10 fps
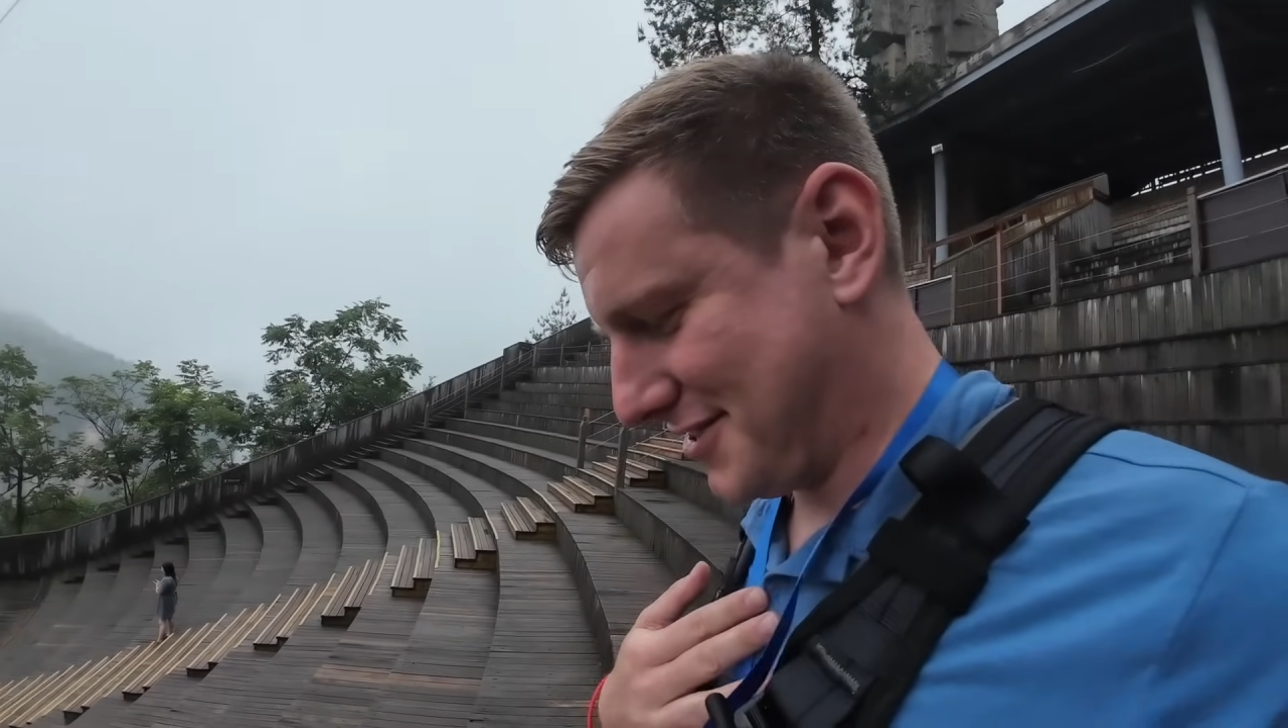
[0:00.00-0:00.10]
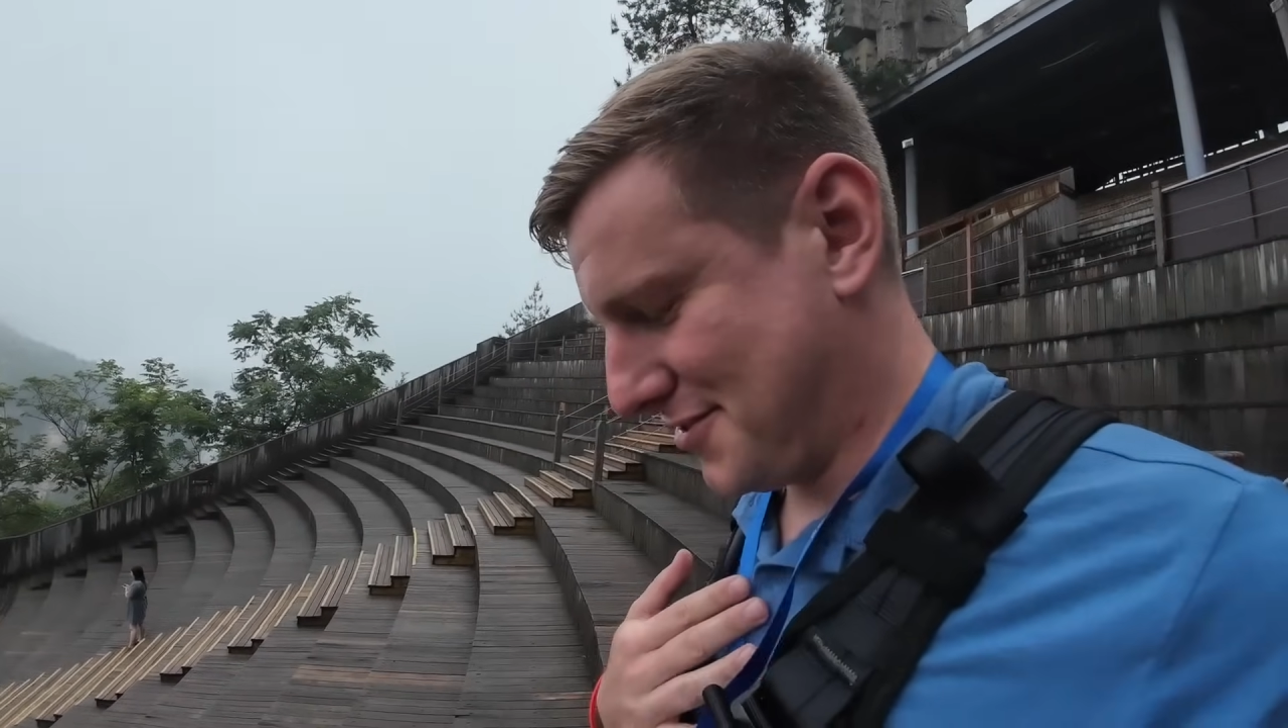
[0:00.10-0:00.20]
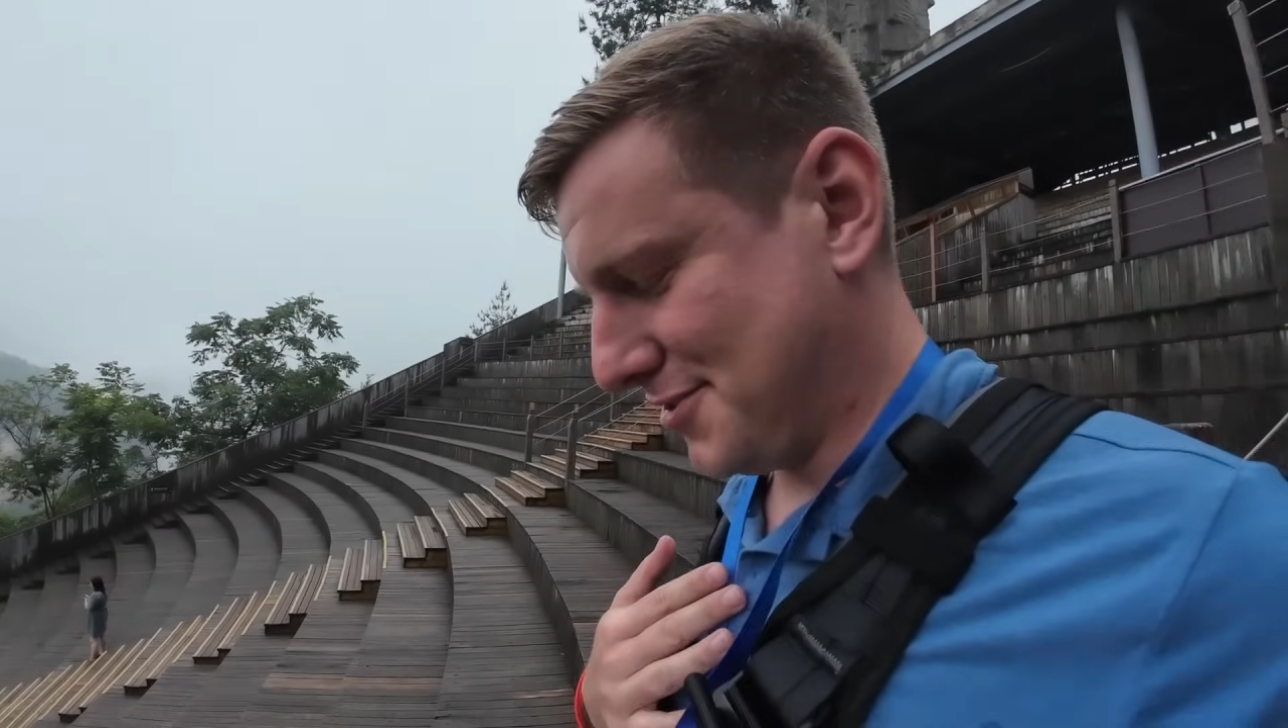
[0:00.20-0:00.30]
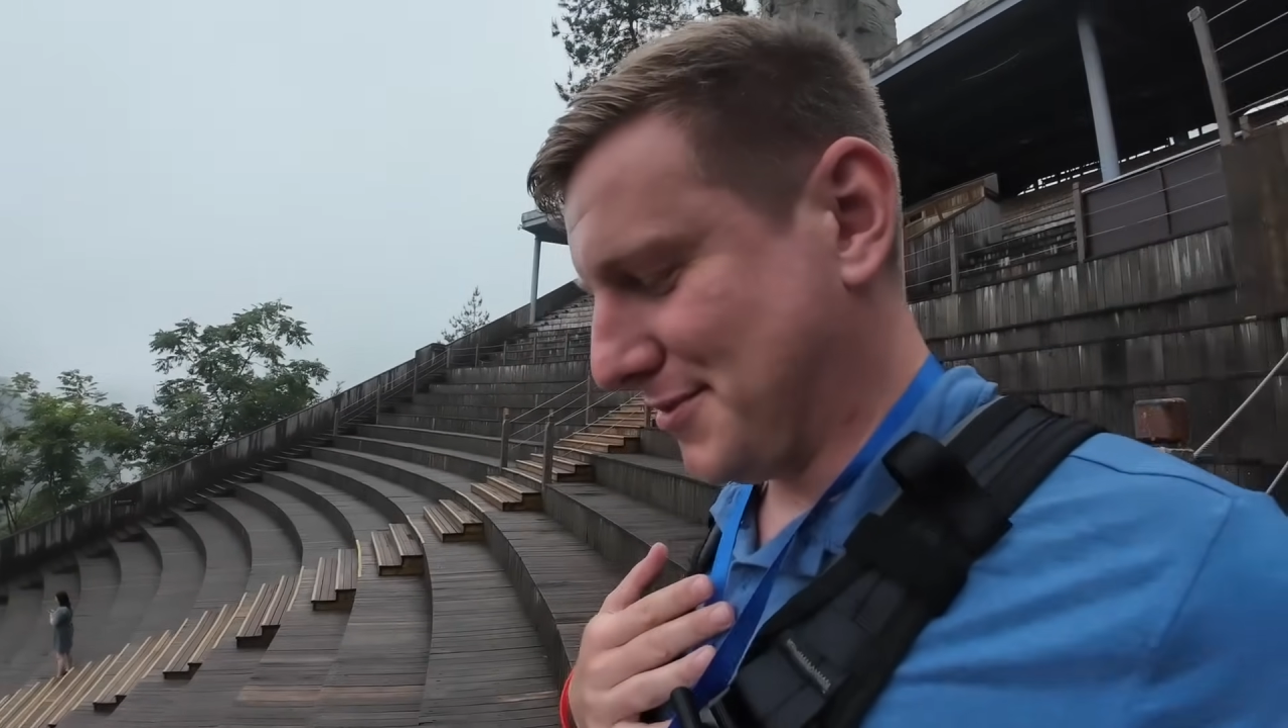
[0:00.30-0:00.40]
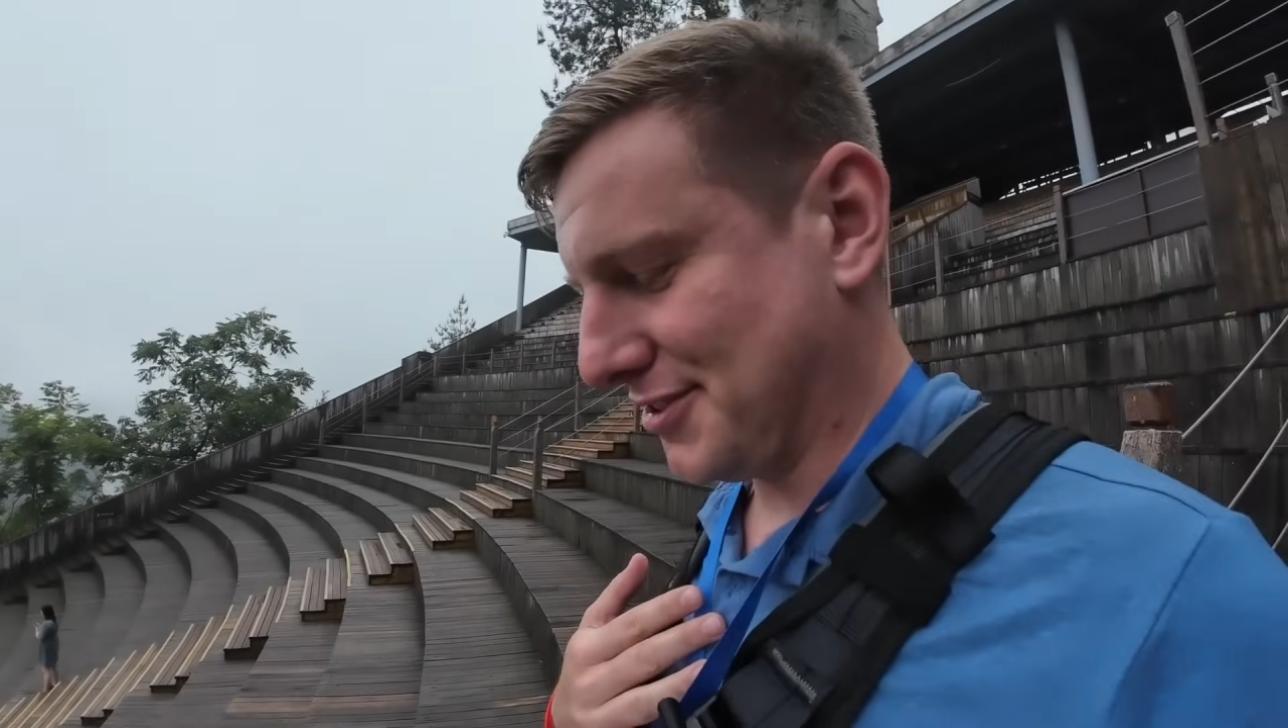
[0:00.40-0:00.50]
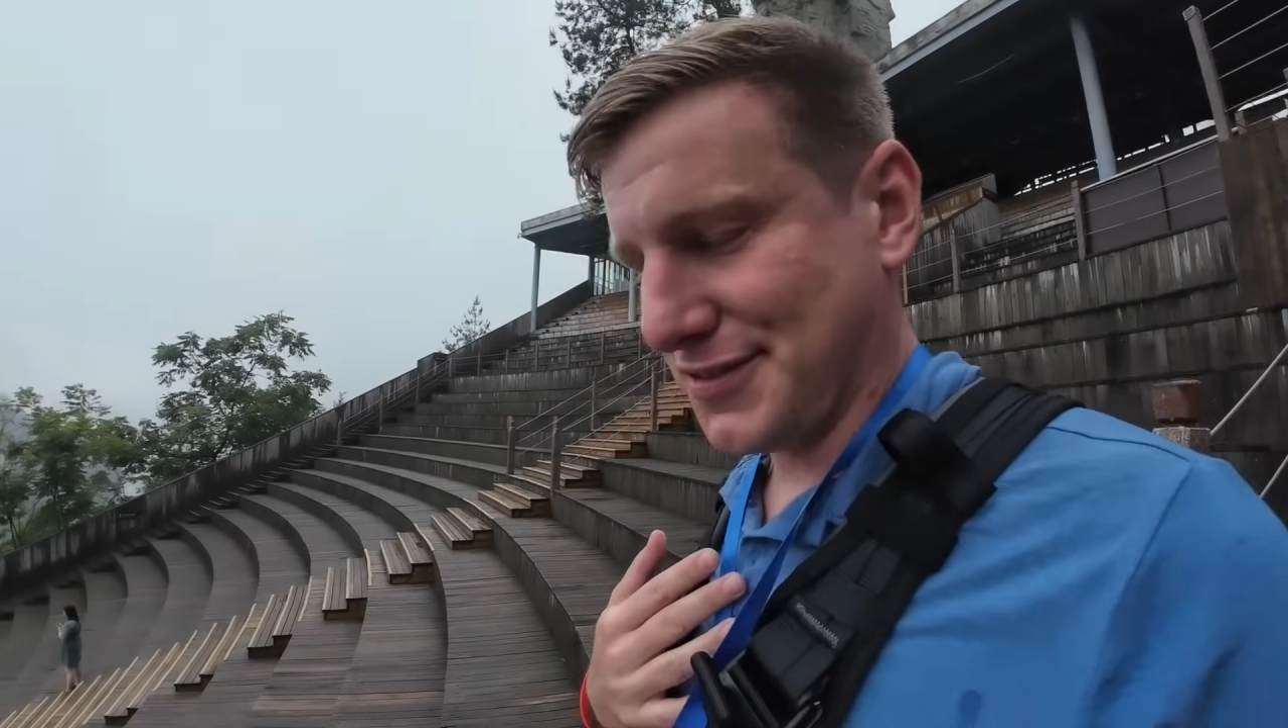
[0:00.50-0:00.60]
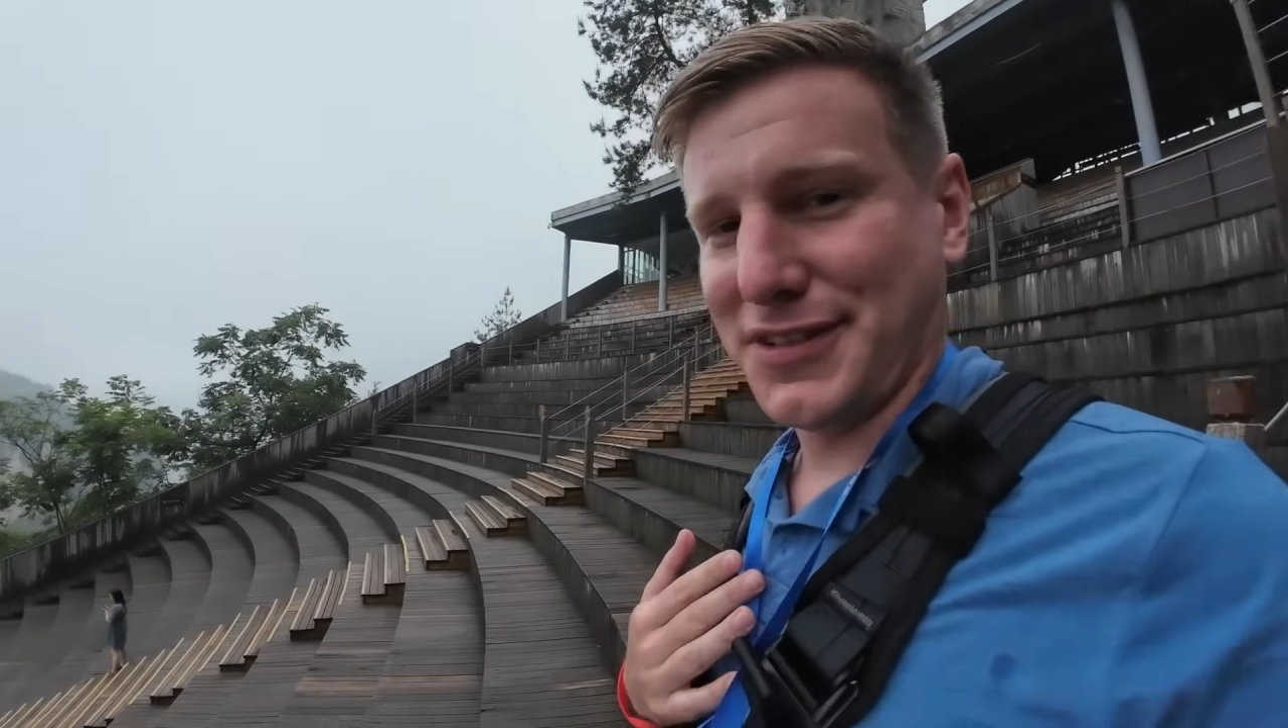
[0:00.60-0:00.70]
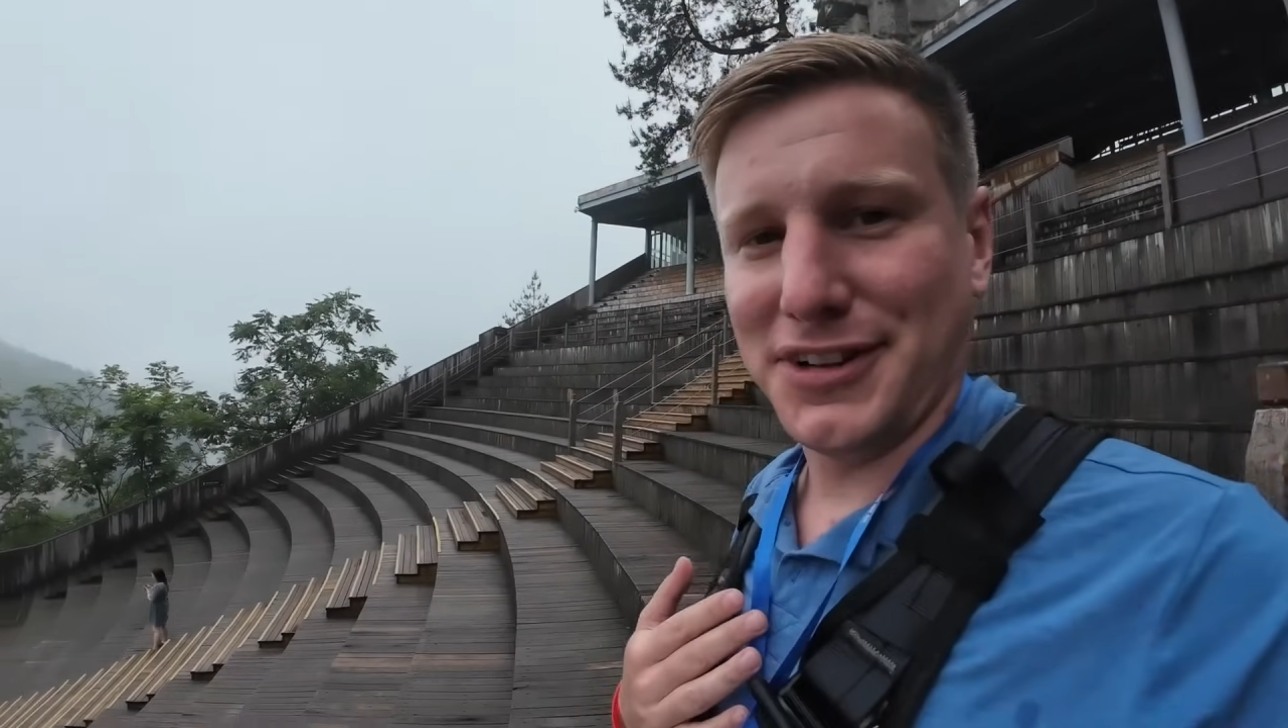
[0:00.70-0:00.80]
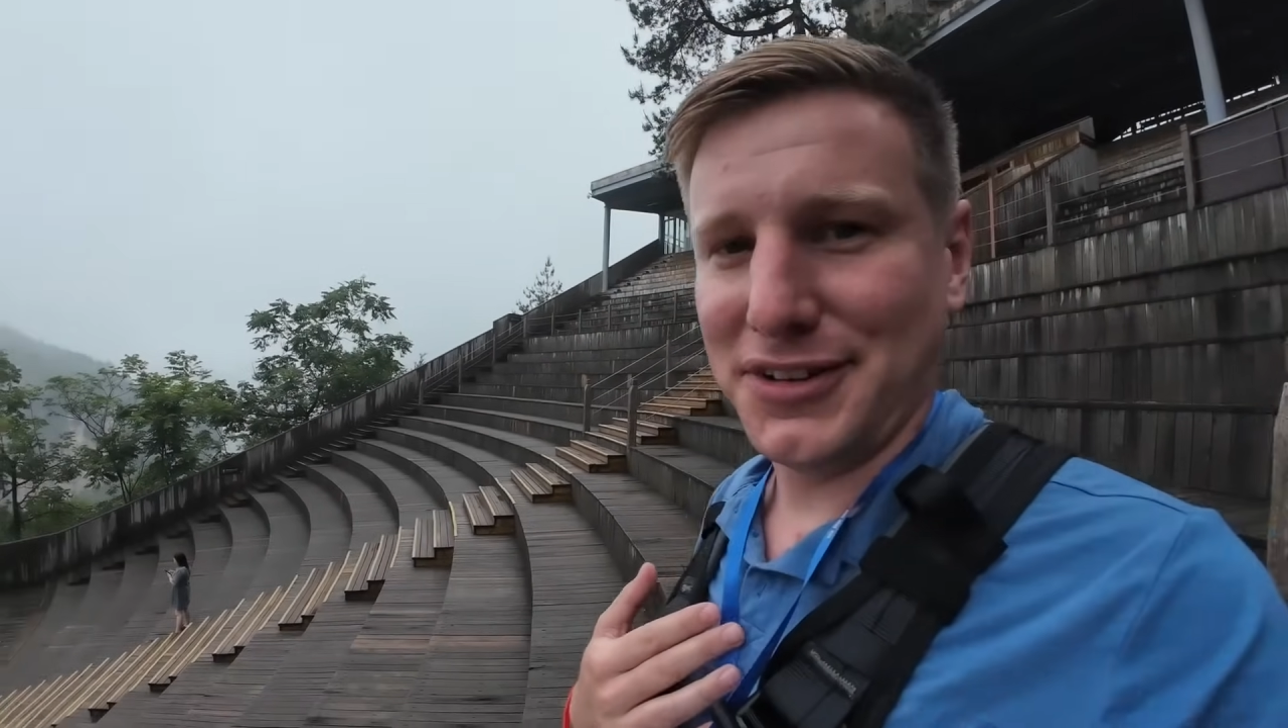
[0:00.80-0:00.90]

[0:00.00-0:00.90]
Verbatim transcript: normal to feel